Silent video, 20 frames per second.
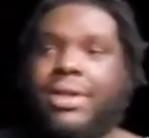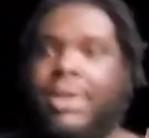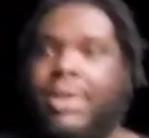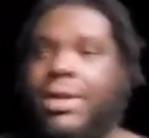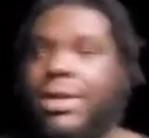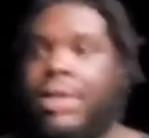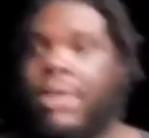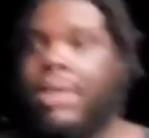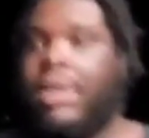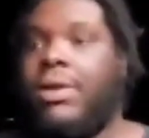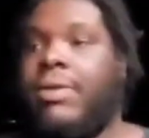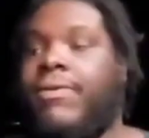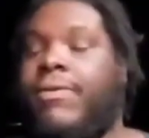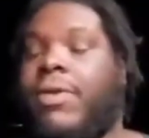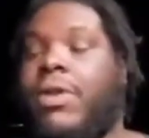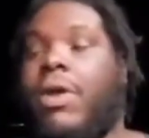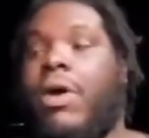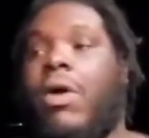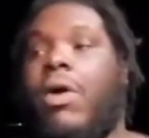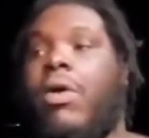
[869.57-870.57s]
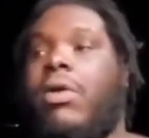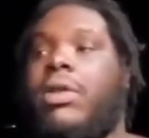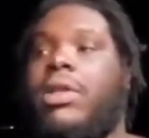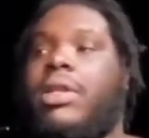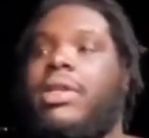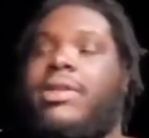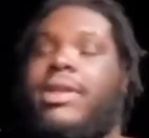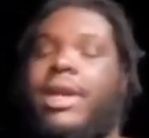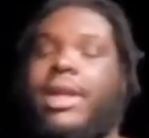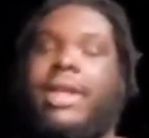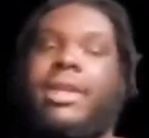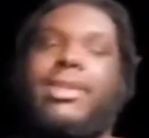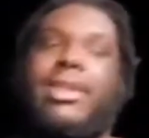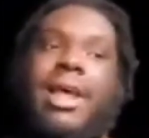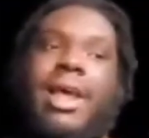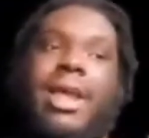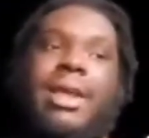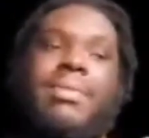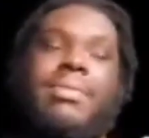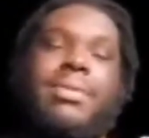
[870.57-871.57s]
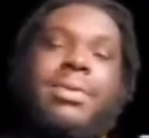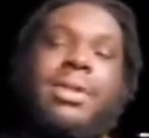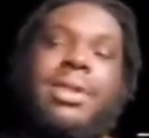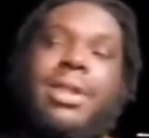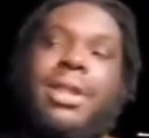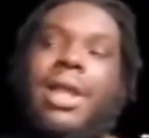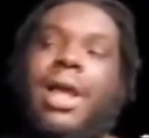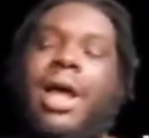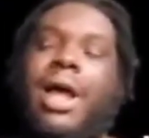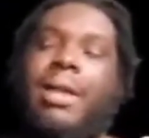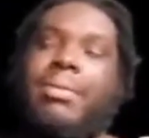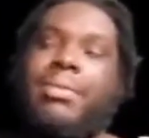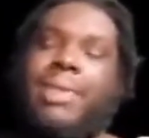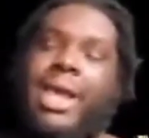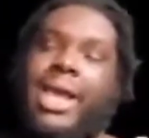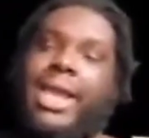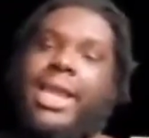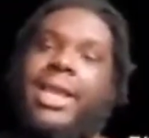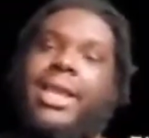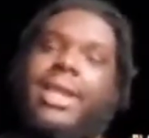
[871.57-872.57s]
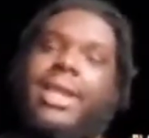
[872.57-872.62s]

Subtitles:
What? For the whole entire time, I'm like...